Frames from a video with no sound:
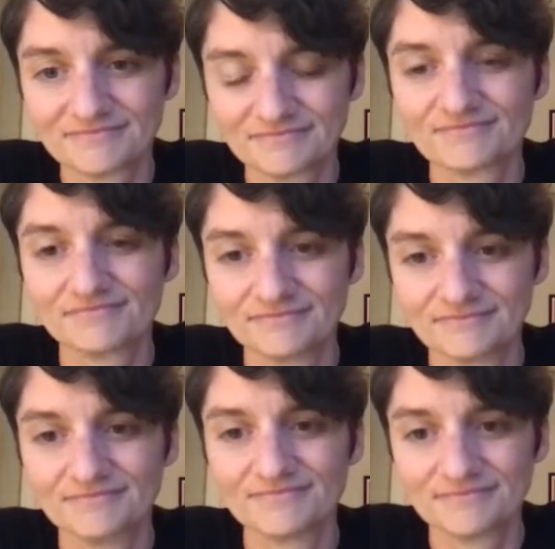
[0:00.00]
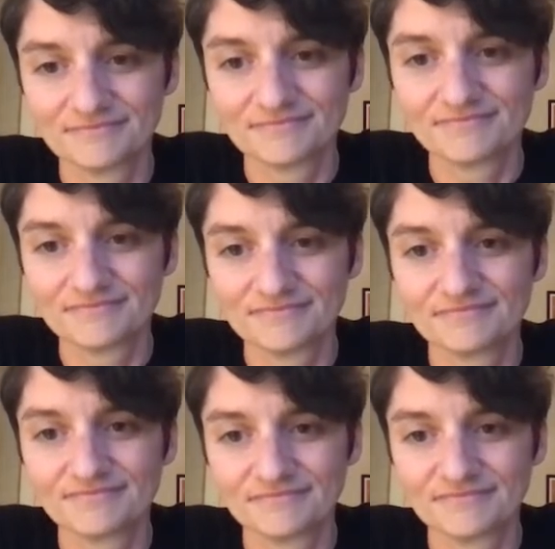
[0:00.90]

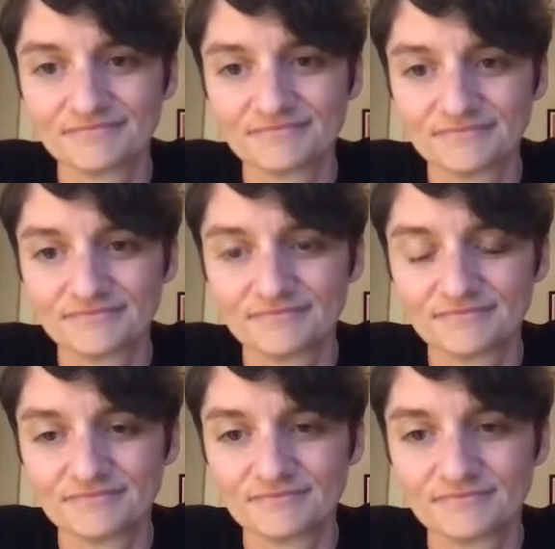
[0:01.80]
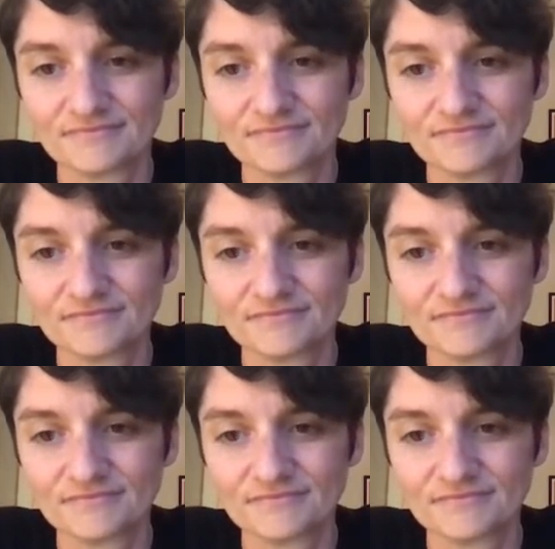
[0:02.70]
The person shown says nothing.